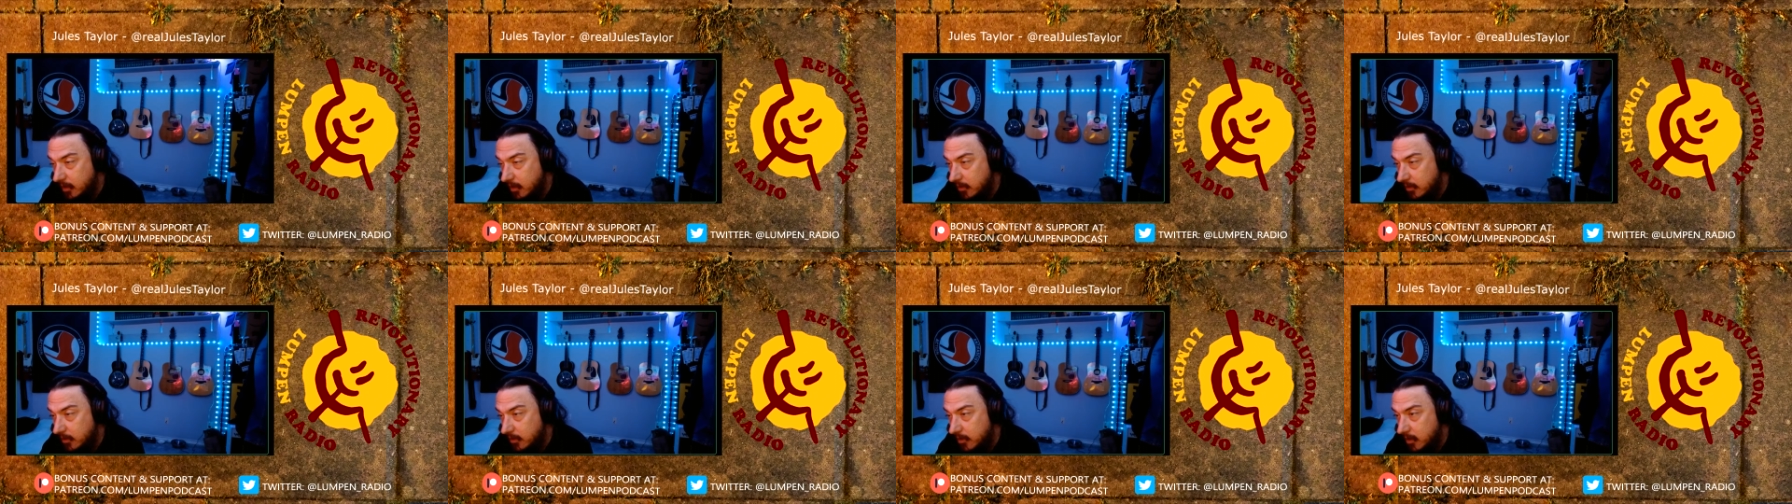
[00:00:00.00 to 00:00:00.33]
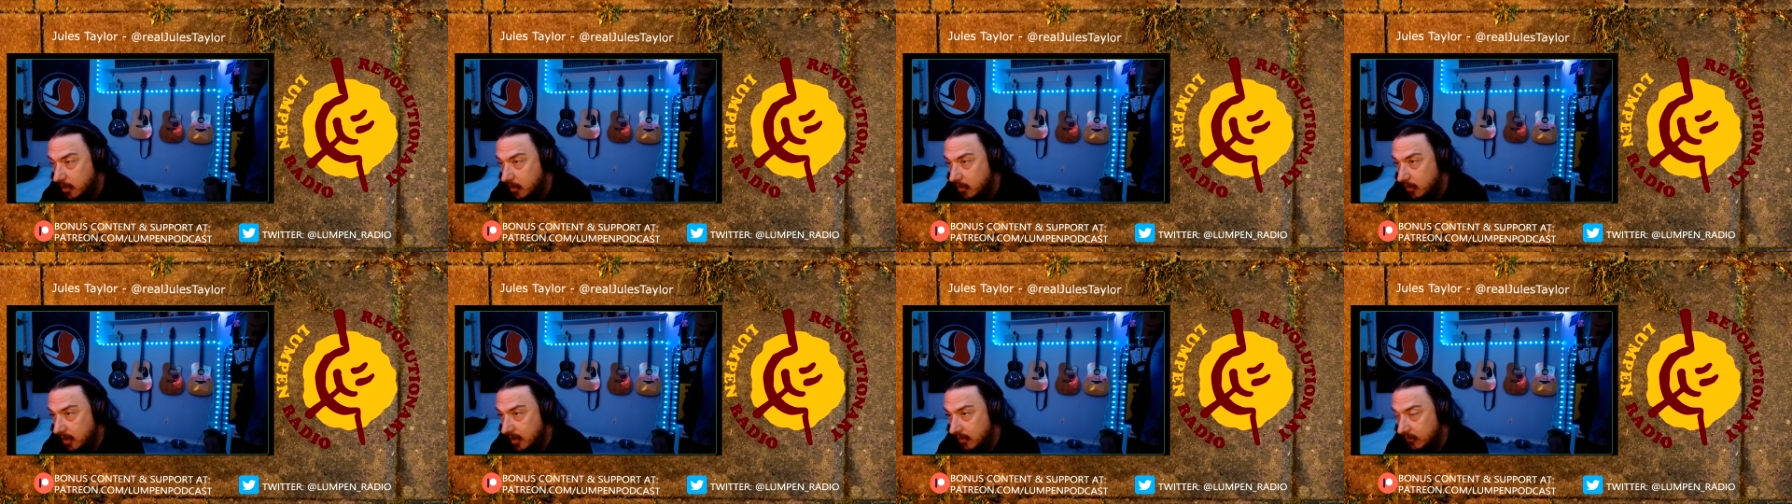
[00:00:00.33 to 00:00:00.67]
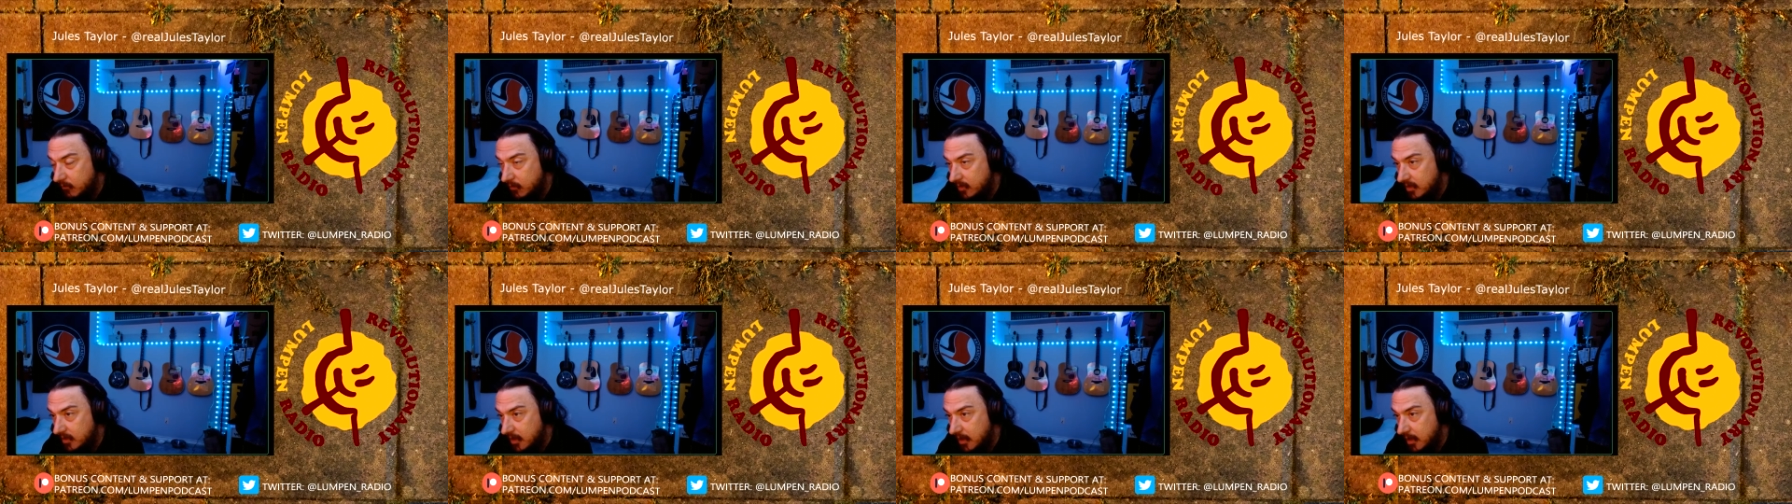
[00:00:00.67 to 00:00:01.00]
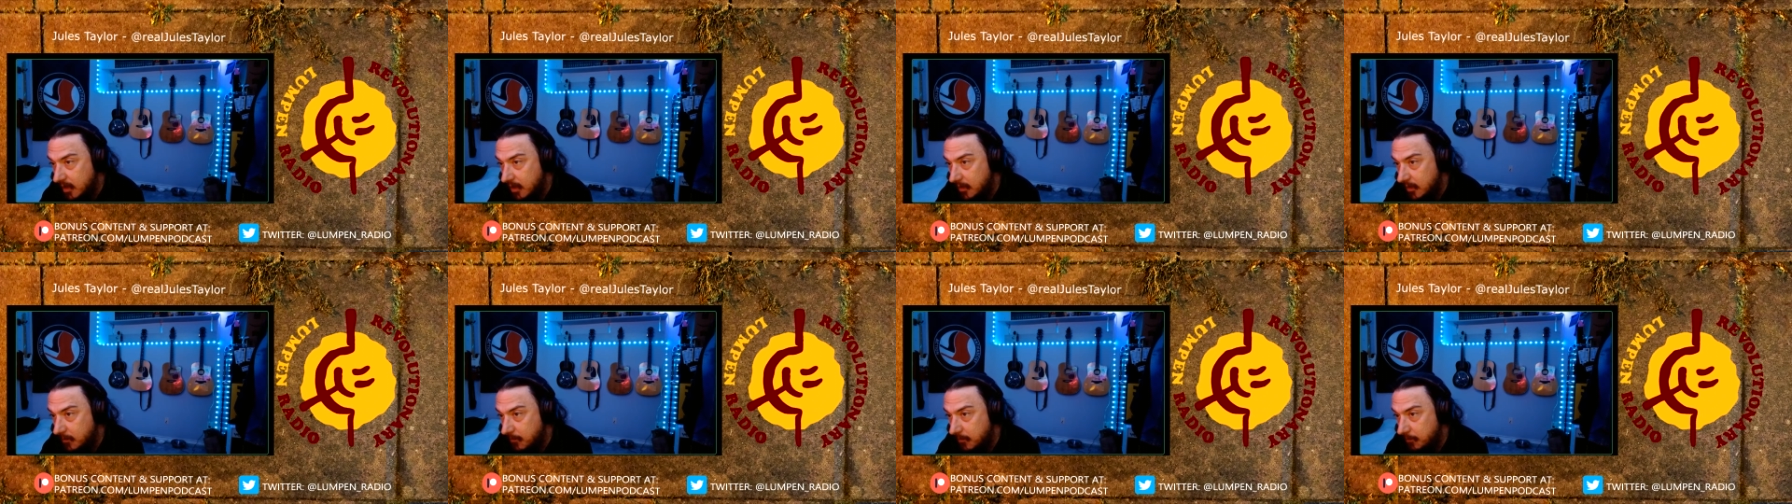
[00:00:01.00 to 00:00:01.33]
like for
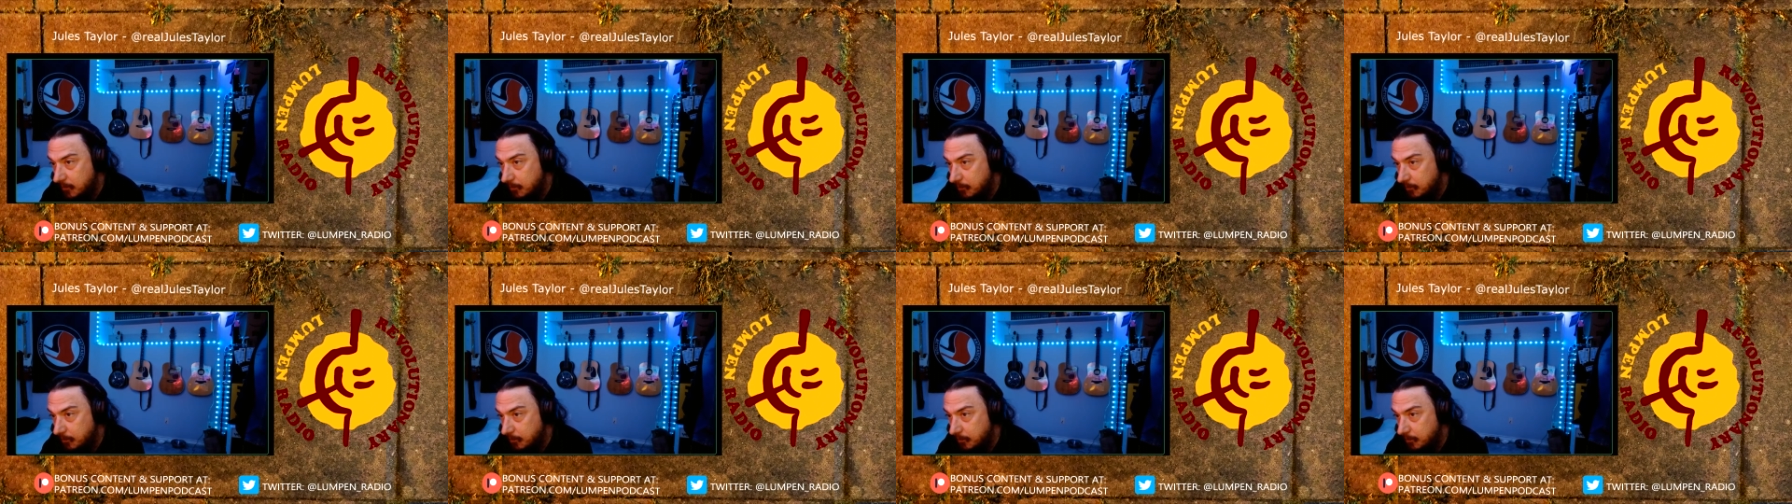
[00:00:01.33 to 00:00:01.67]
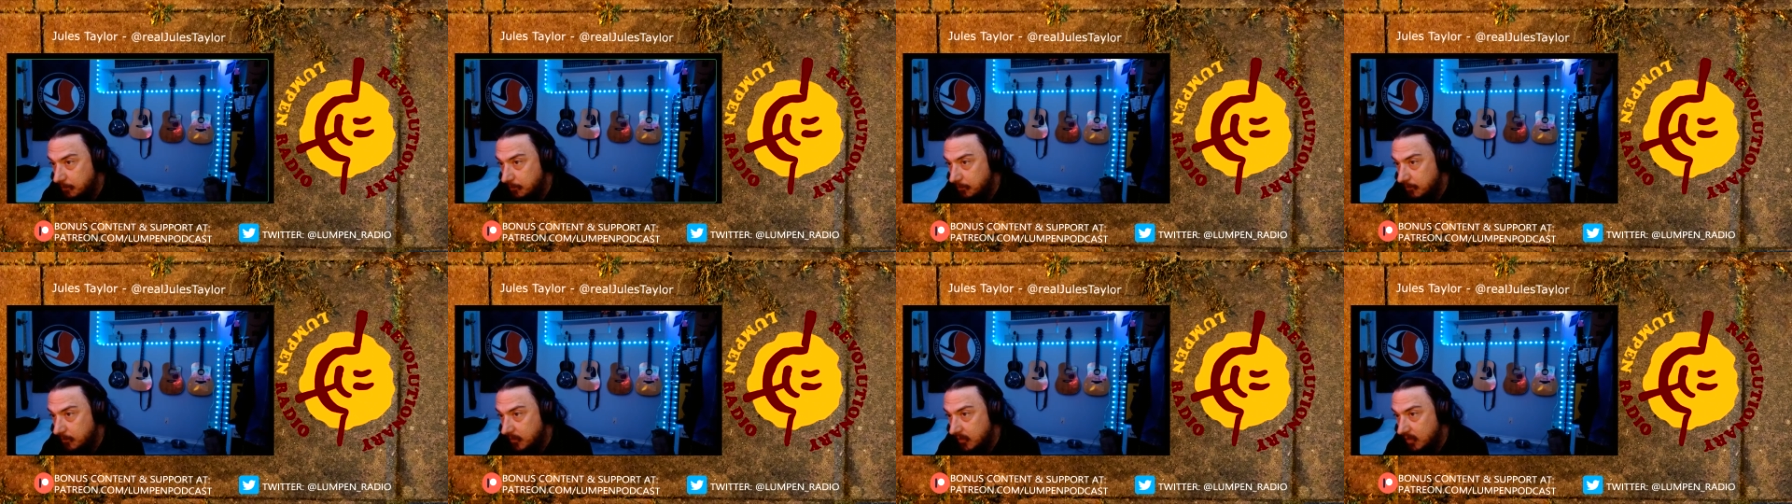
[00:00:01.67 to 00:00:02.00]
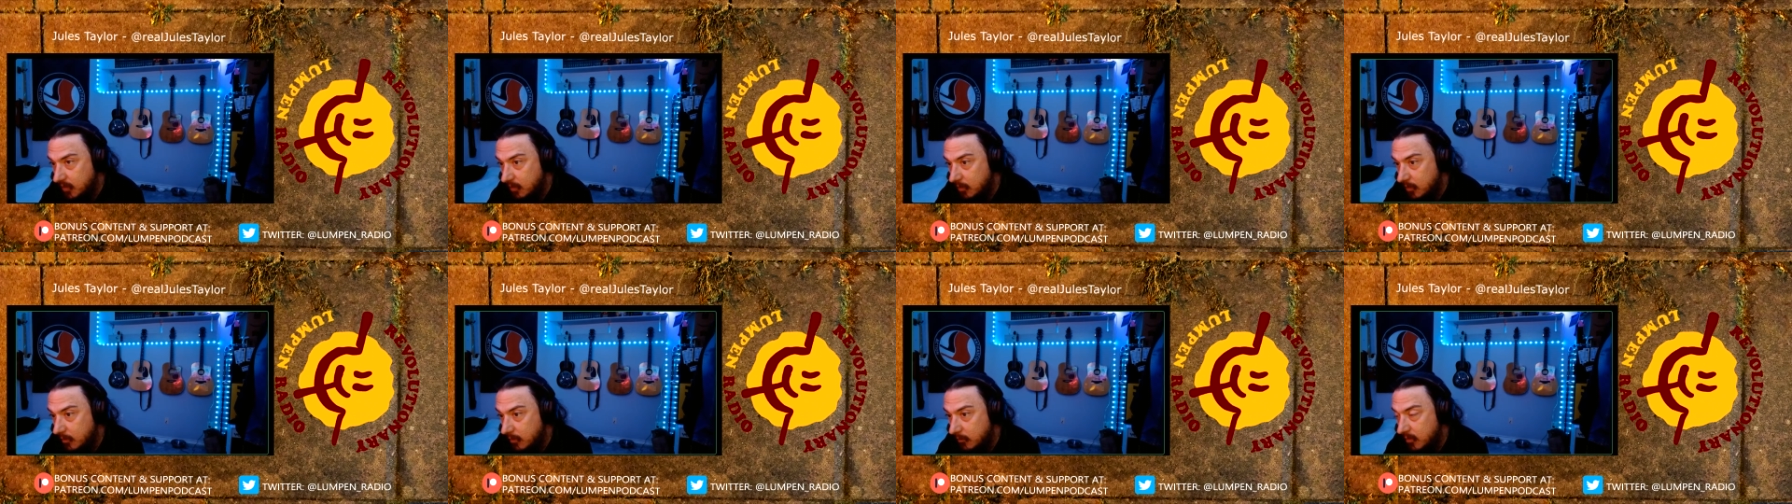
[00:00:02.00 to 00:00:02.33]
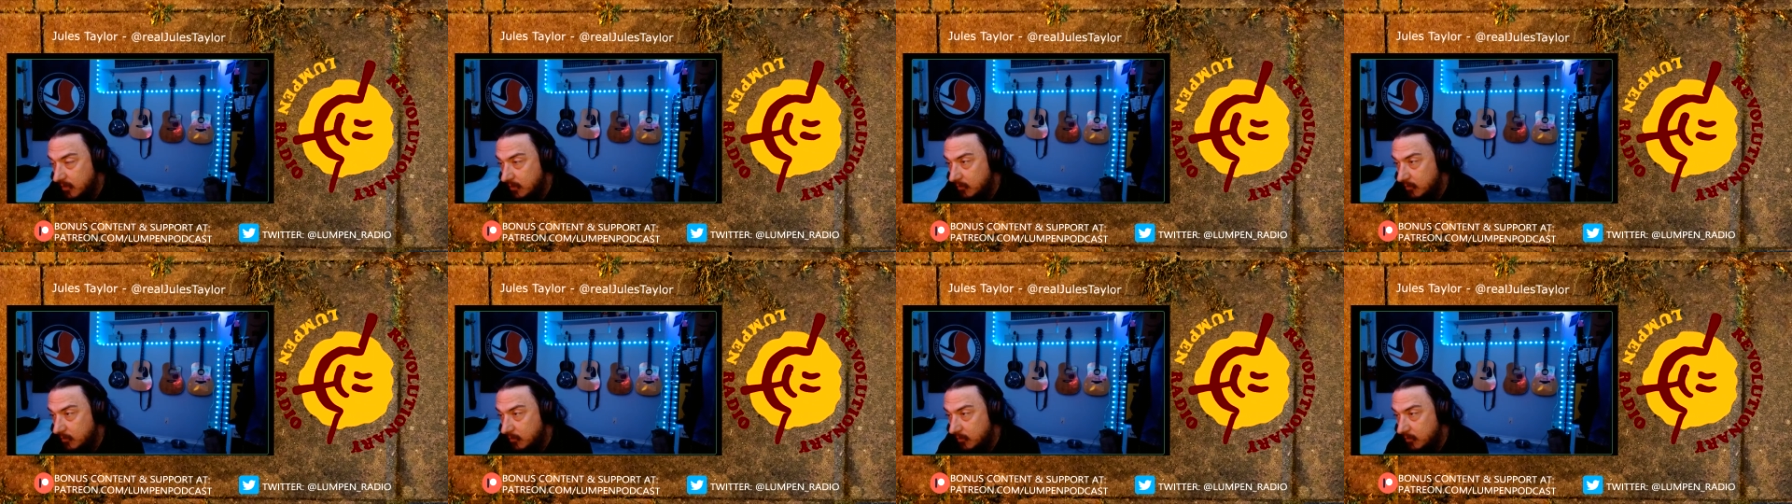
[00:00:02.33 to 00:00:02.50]
the with